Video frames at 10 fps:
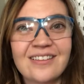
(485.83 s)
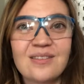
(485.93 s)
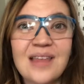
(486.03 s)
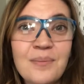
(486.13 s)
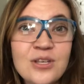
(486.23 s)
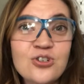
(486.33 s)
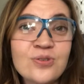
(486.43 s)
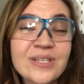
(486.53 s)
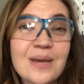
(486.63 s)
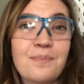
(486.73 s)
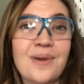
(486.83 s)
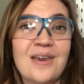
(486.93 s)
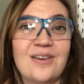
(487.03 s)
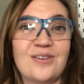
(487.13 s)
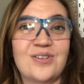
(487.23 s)
Lemon juice and
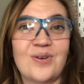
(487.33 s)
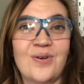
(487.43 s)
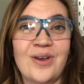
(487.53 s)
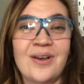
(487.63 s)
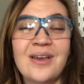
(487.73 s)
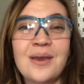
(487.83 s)
baking soda